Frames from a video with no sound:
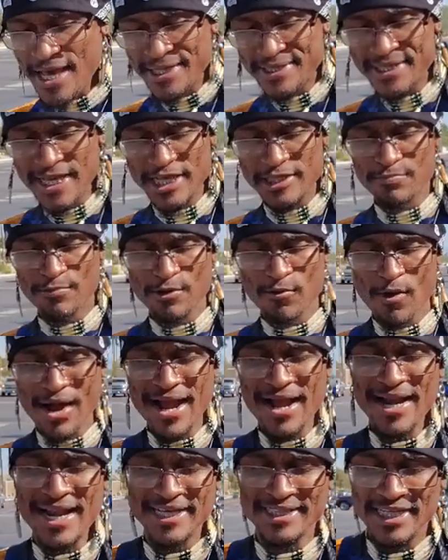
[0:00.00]
It says,
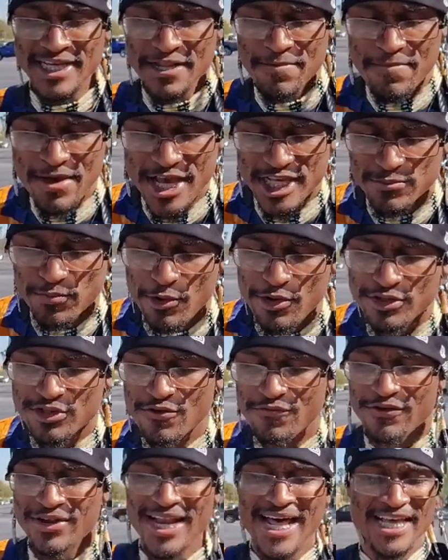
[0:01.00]
Beware lest any man spoil
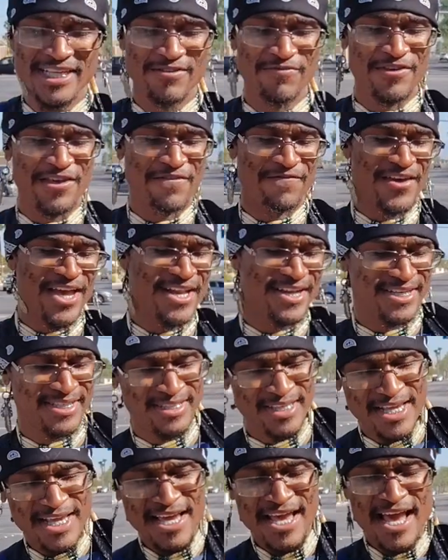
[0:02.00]
through philosophy and vain
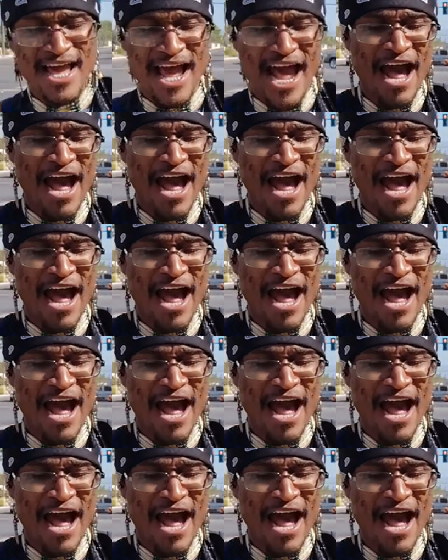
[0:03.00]
deceit,